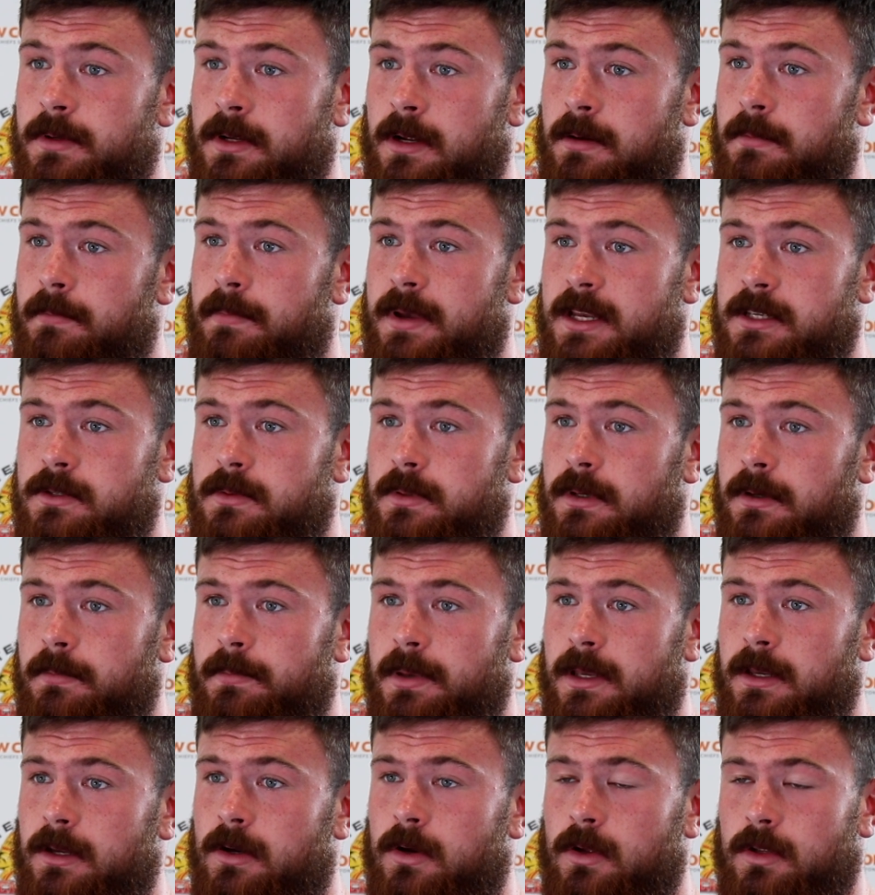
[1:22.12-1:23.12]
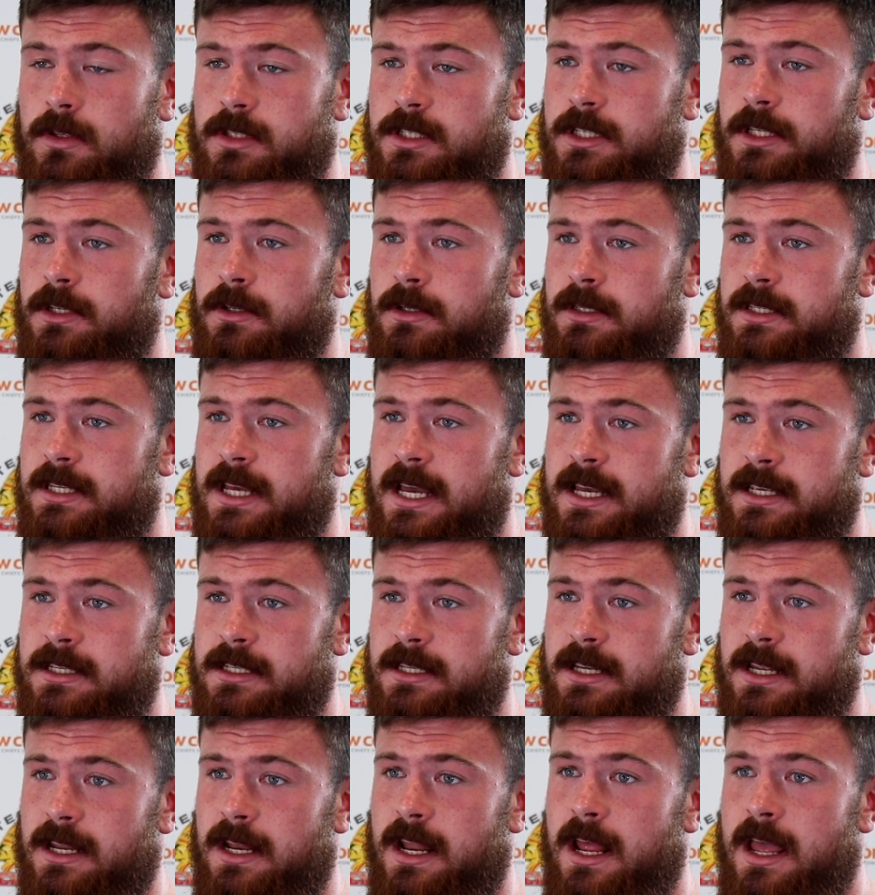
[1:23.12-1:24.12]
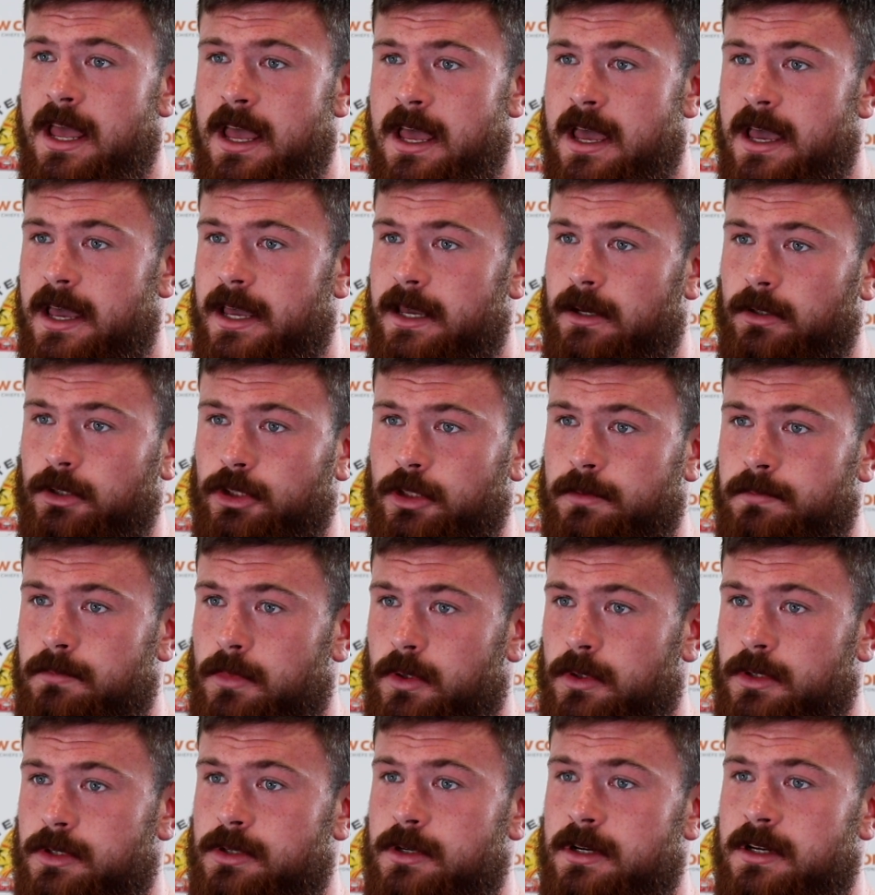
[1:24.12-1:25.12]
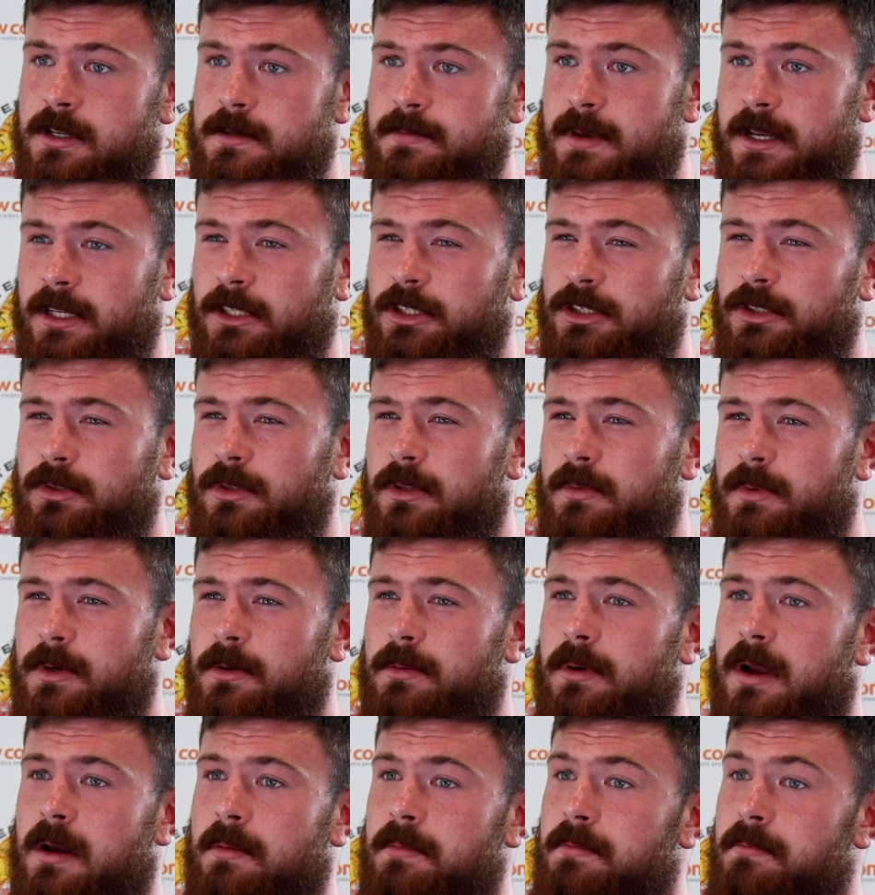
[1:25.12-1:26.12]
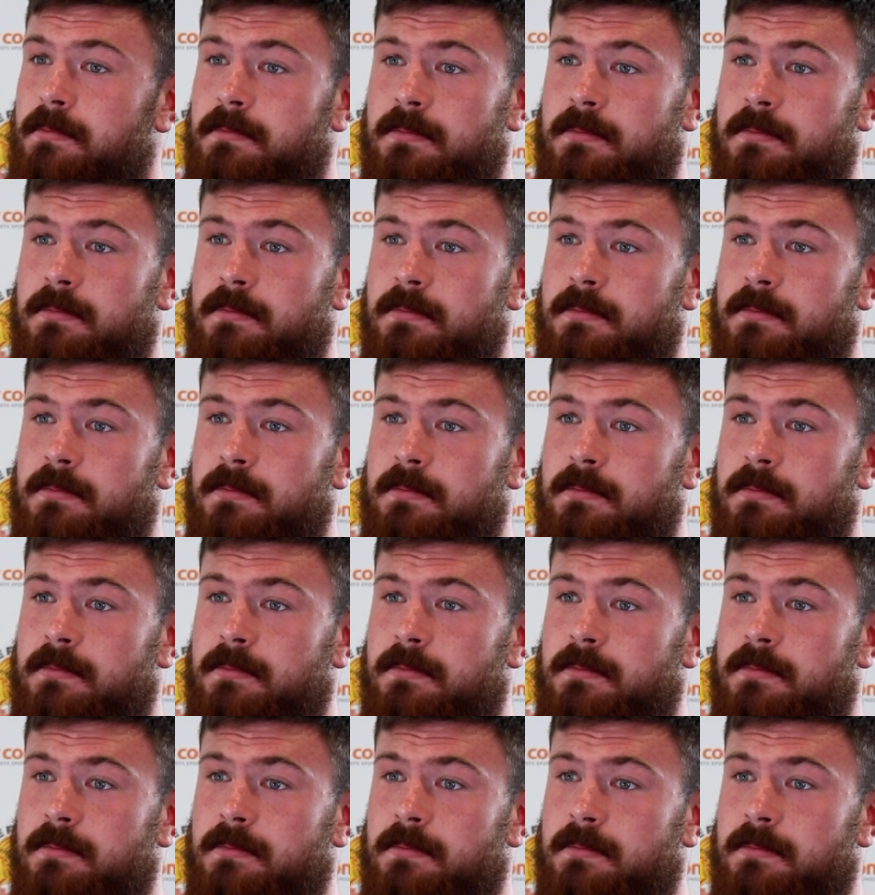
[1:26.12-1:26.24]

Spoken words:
become the best we could be, constantly doing testing. And he was just monitoring us, making sure that we would become